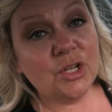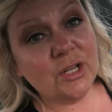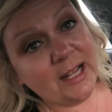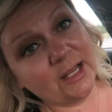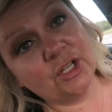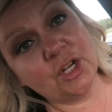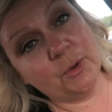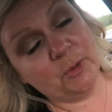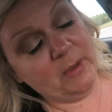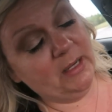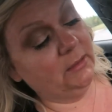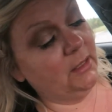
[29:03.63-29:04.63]
They're gonna actually go
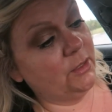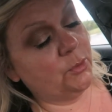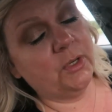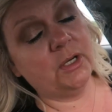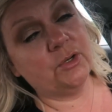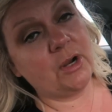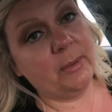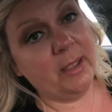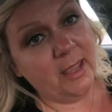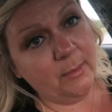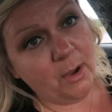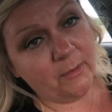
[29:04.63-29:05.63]
with me to lunch. We're gonna drop
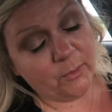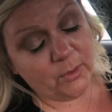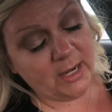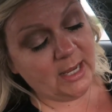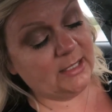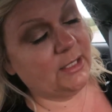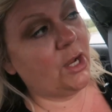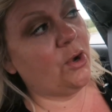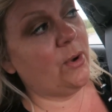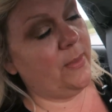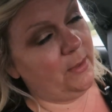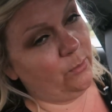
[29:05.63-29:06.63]
him off where he has to
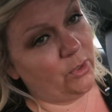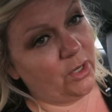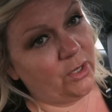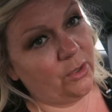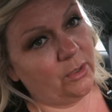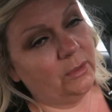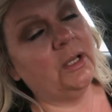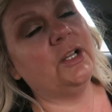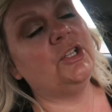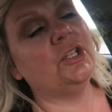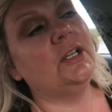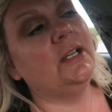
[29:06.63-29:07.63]
go and then we're gonna go to
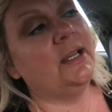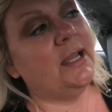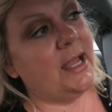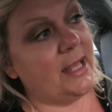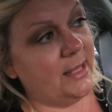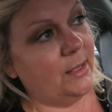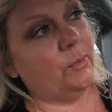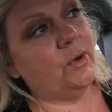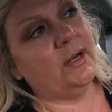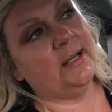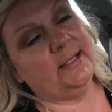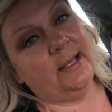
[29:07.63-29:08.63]
lunch and then
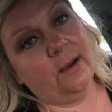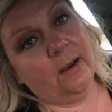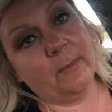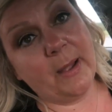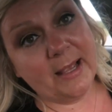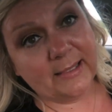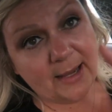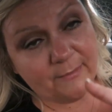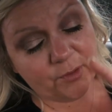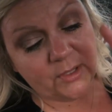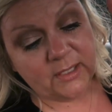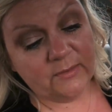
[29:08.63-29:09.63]
we're gonna say our goodbyes
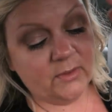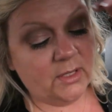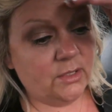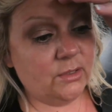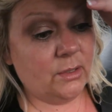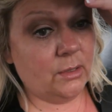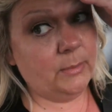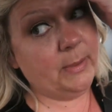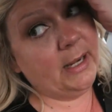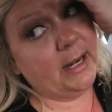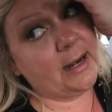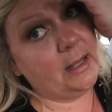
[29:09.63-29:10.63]
after he's finished, or
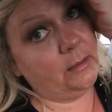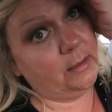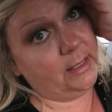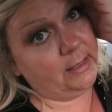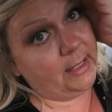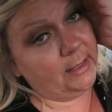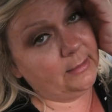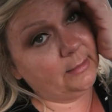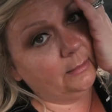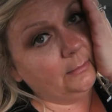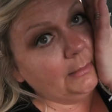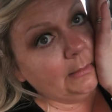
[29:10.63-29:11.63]
depending on how long he
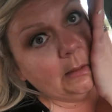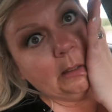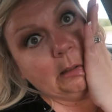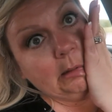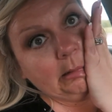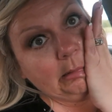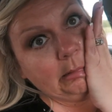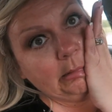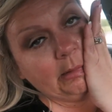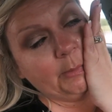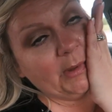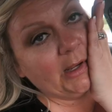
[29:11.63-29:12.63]
takes.
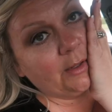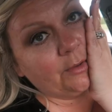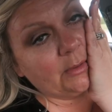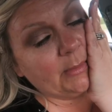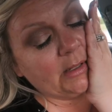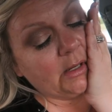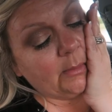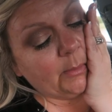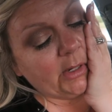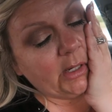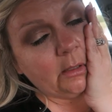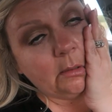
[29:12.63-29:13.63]
then we gotta go to
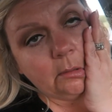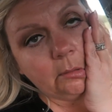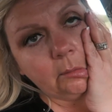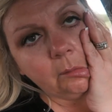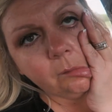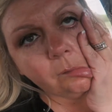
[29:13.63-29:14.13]
Montgomery. Ooh.